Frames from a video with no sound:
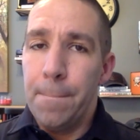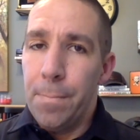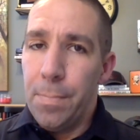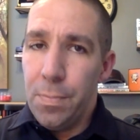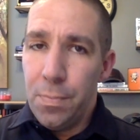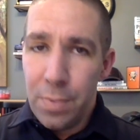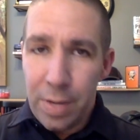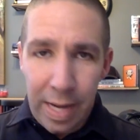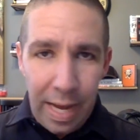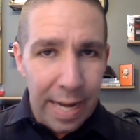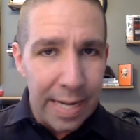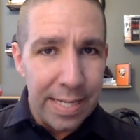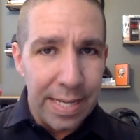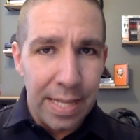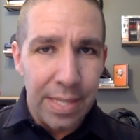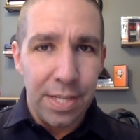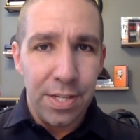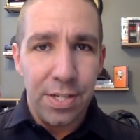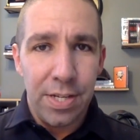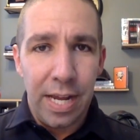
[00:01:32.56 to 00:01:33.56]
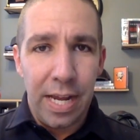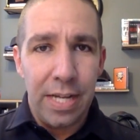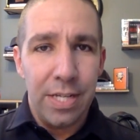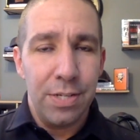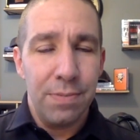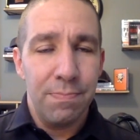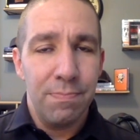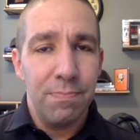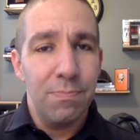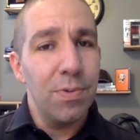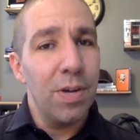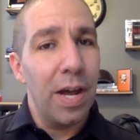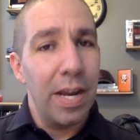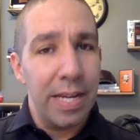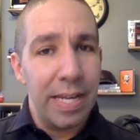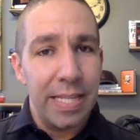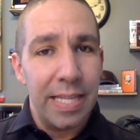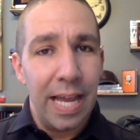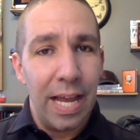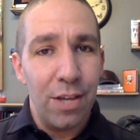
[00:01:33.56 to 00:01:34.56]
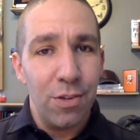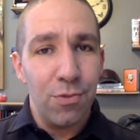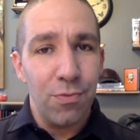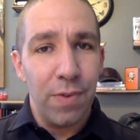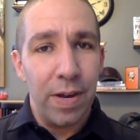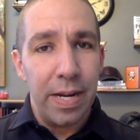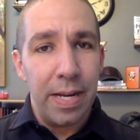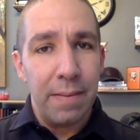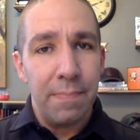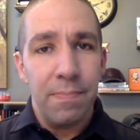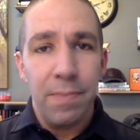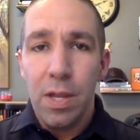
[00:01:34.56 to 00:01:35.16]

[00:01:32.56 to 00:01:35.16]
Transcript: We got to set the stage. We got to get the house ready.